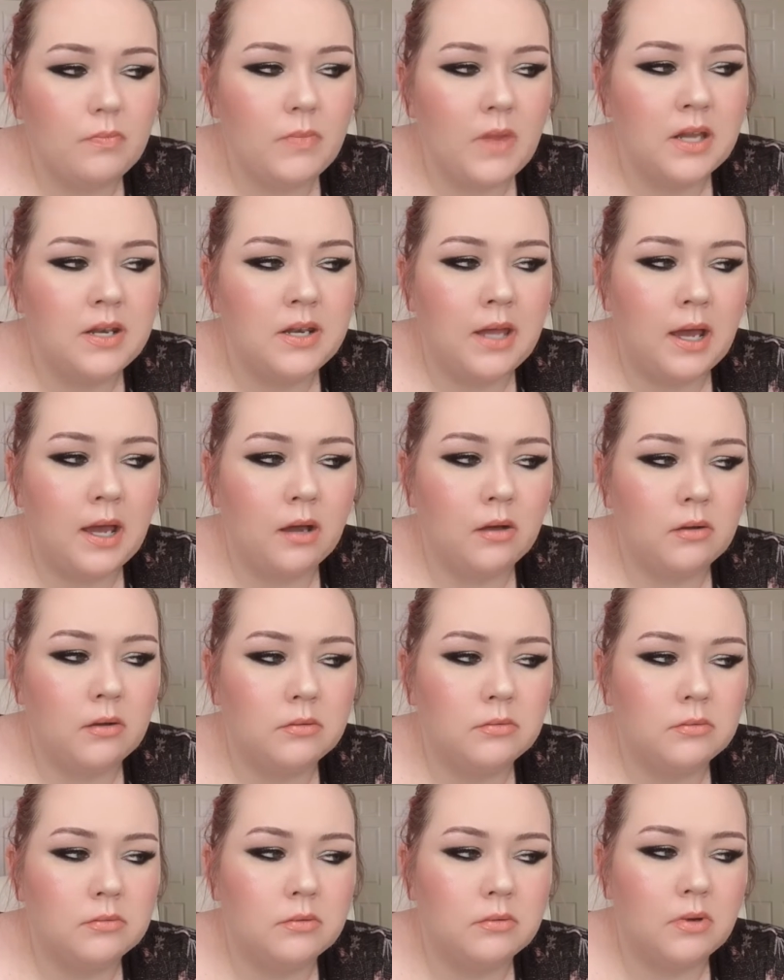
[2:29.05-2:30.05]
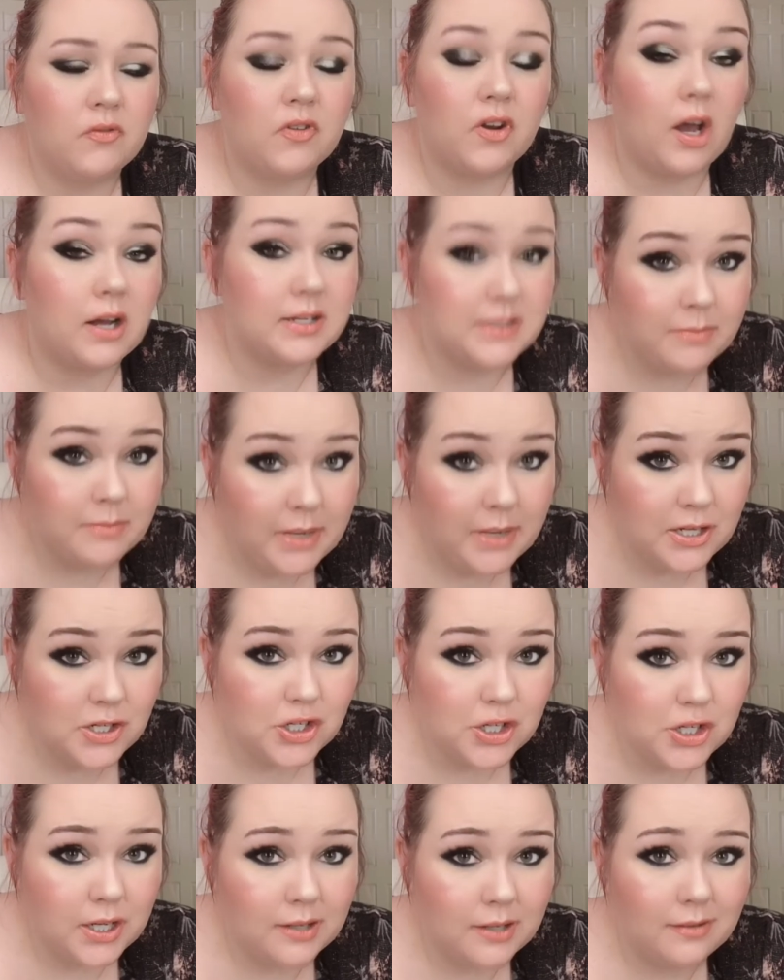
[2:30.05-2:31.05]
Now, I forgot to
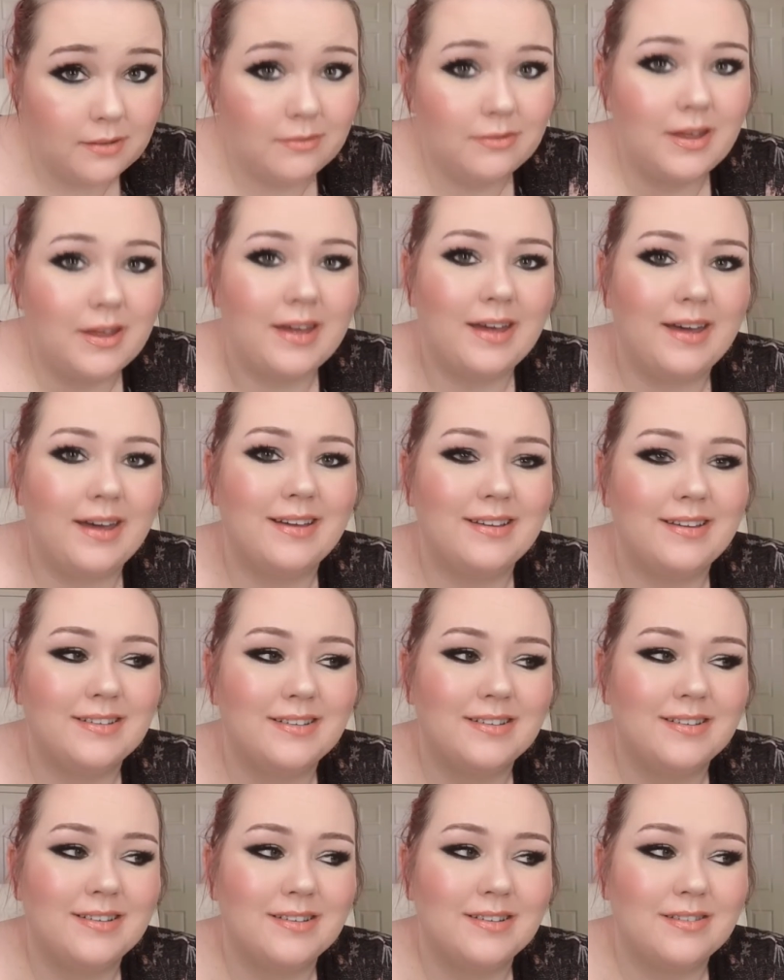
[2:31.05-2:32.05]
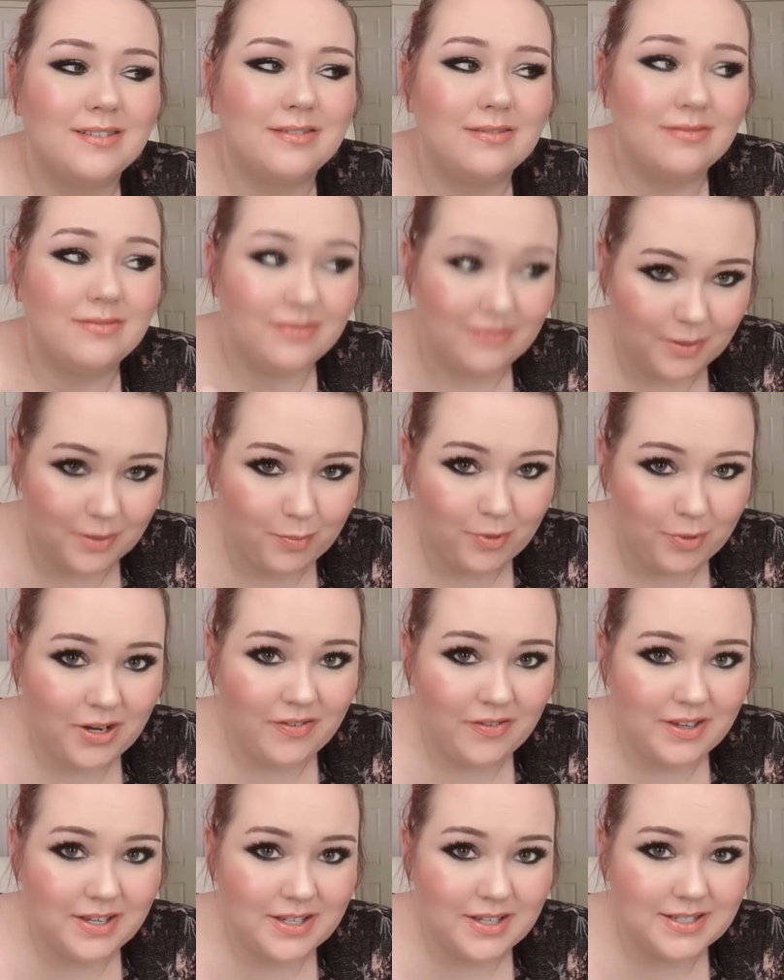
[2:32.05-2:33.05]
mention that the
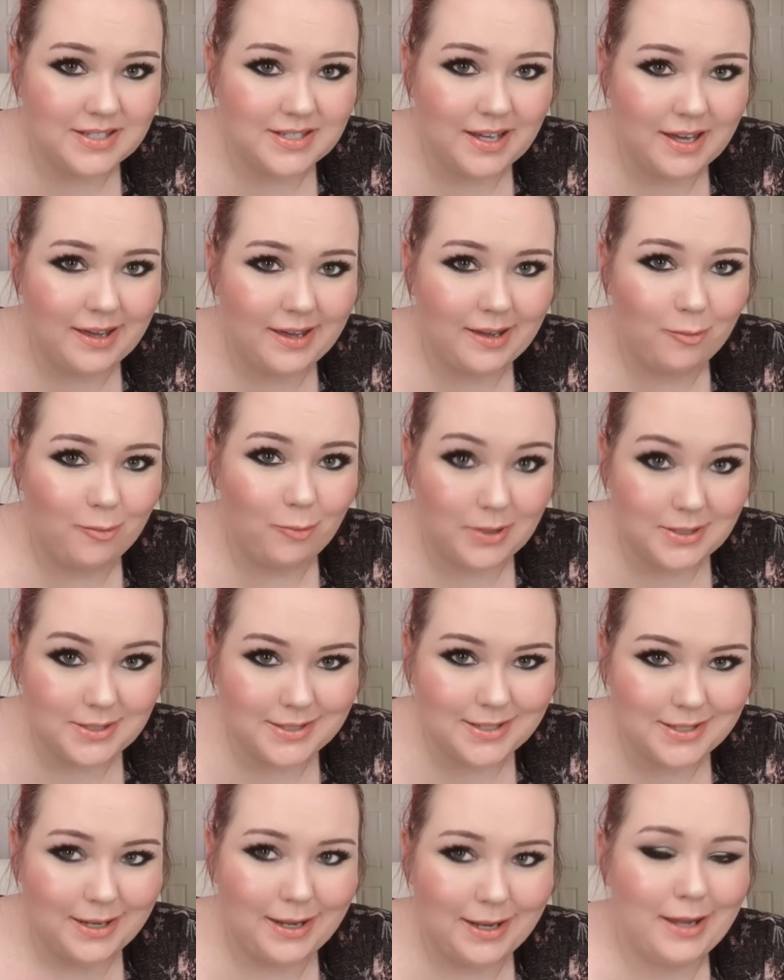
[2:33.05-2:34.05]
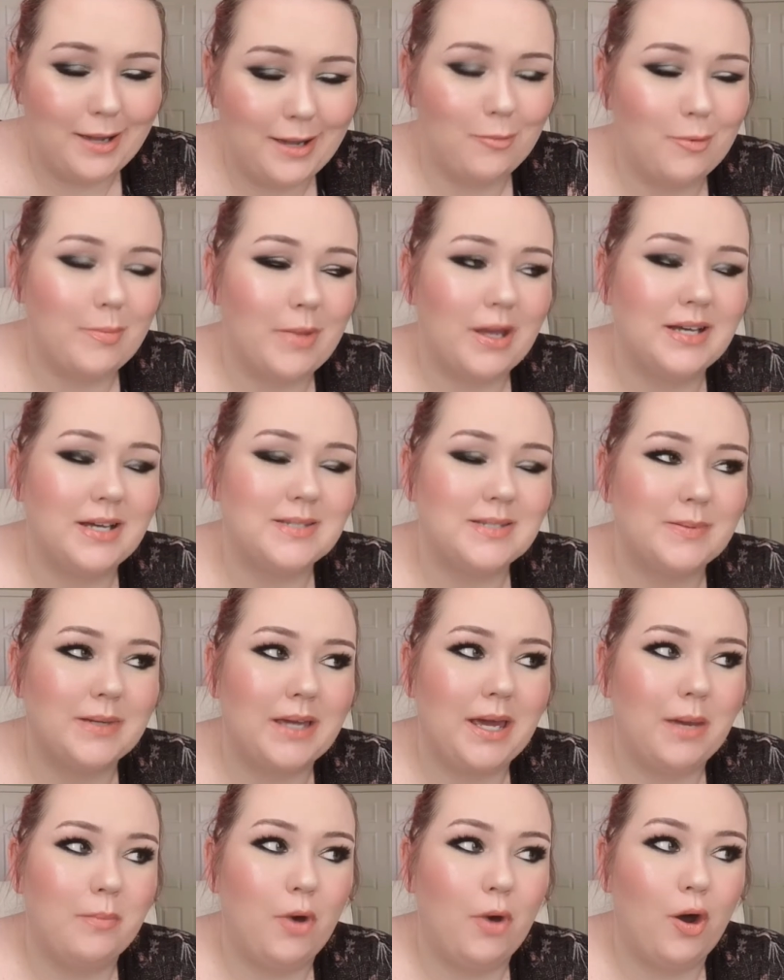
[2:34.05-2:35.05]
previous day, Wednesday, when my husband
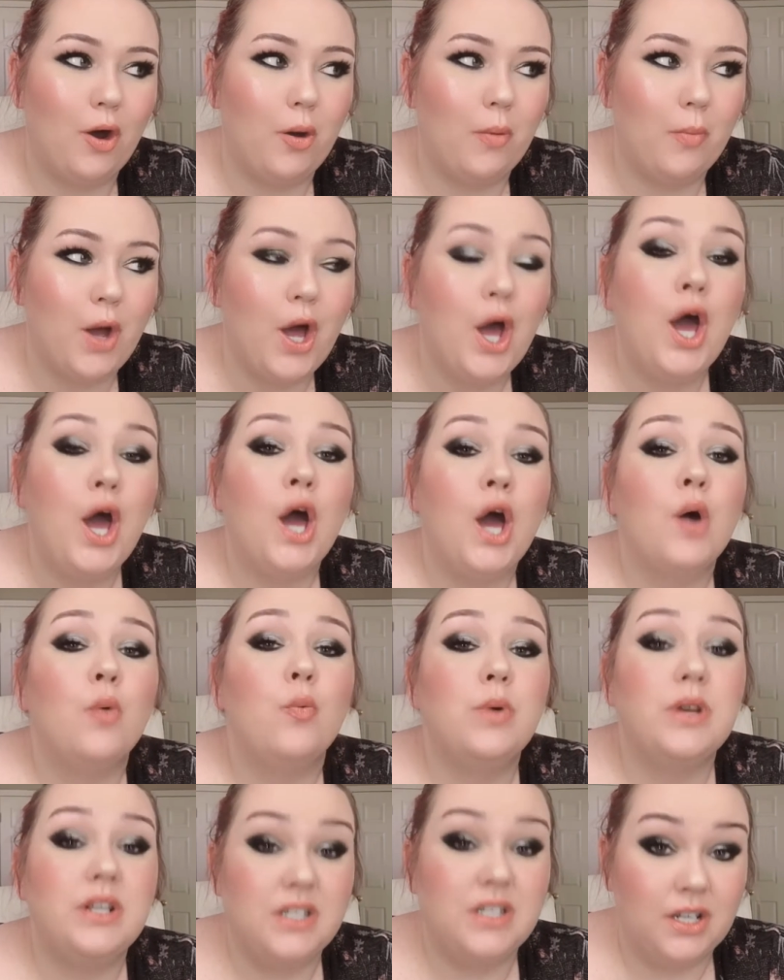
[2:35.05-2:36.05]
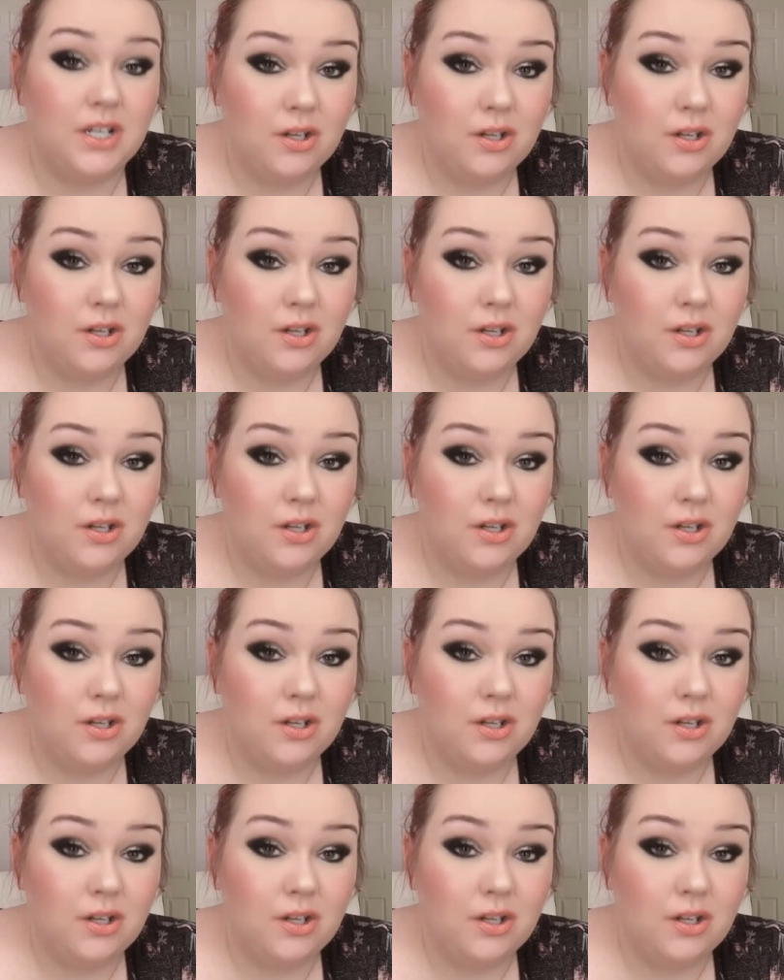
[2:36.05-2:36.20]
came home, we did